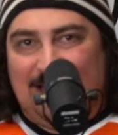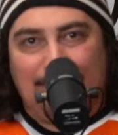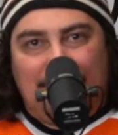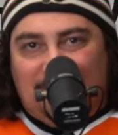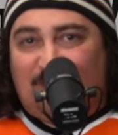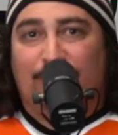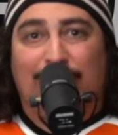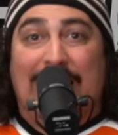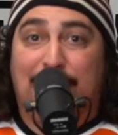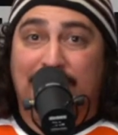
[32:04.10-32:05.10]
And we're just going to
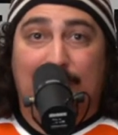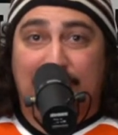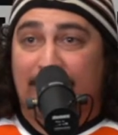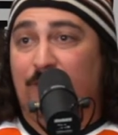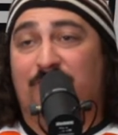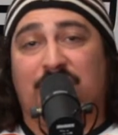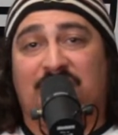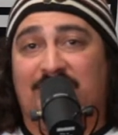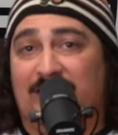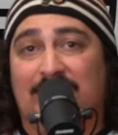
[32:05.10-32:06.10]
wrap it up here for
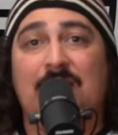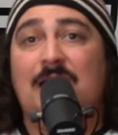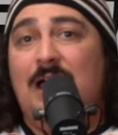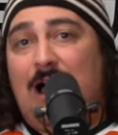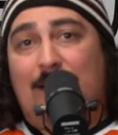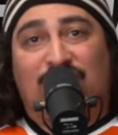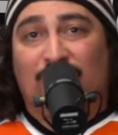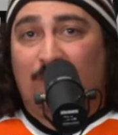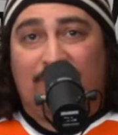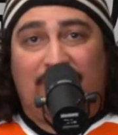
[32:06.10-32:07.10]
tonight. I'm
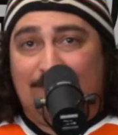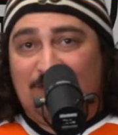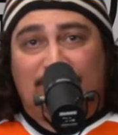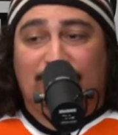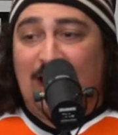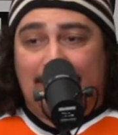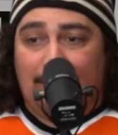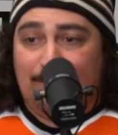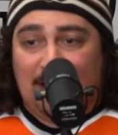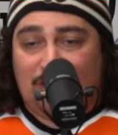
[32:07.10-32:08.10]
sorry, fam. This was not our
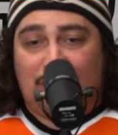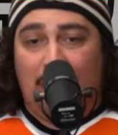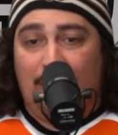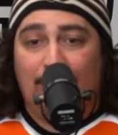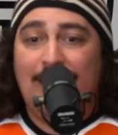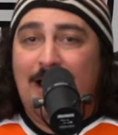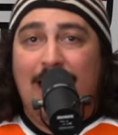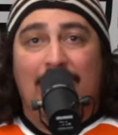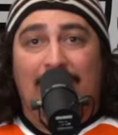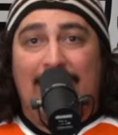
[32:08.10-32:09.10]
best show.
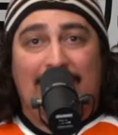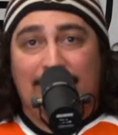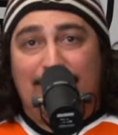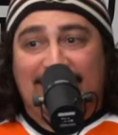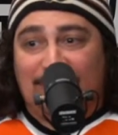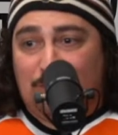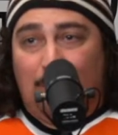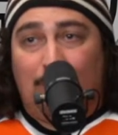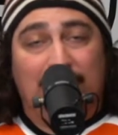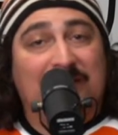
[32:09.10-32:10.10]
Out of my
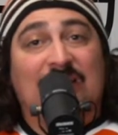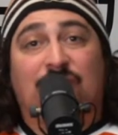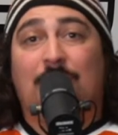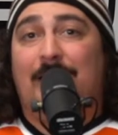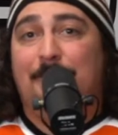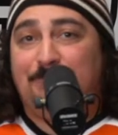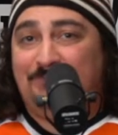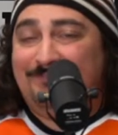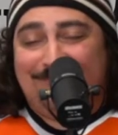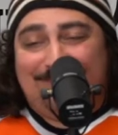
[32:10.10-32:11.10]
control. But guess what?
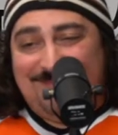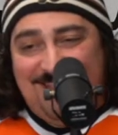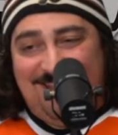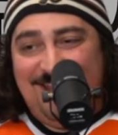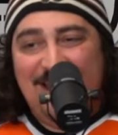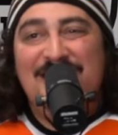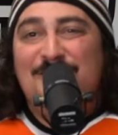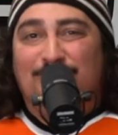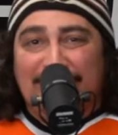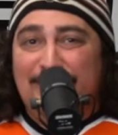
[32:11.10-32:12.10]

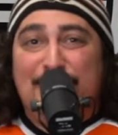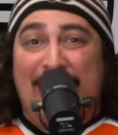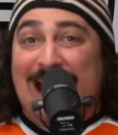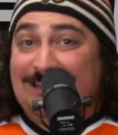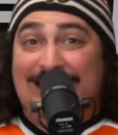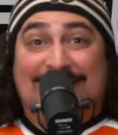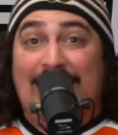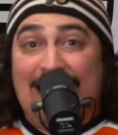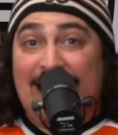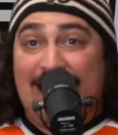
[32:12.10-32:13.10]
We're going to be back at like
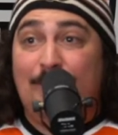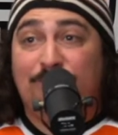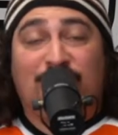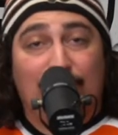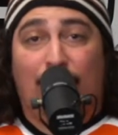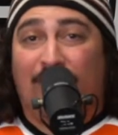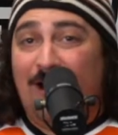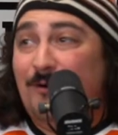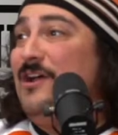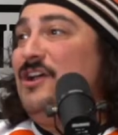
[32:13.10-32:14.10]
10 a.m.
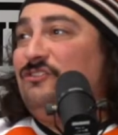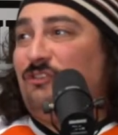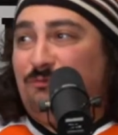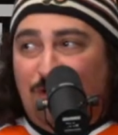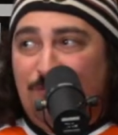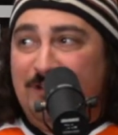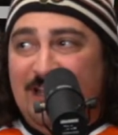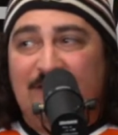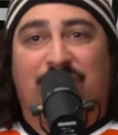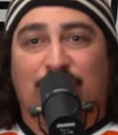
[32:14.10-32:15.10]
tomorrow. So tune
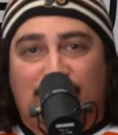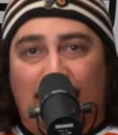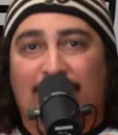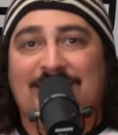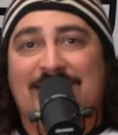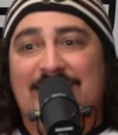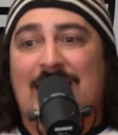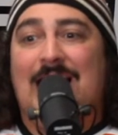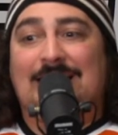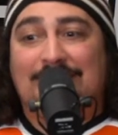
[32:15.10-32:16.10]
in for Charlie and
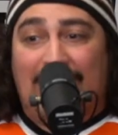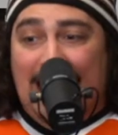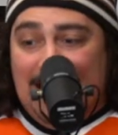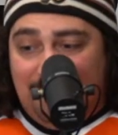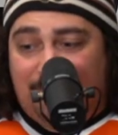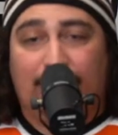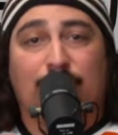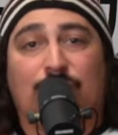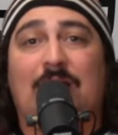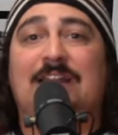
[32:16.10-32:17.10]
I live
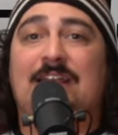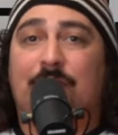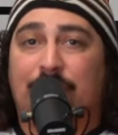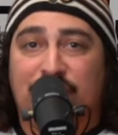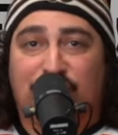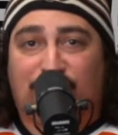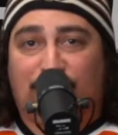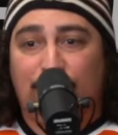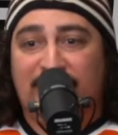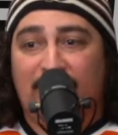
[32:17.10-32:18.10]
from right here in this
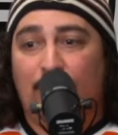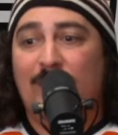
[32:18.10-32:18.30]
studio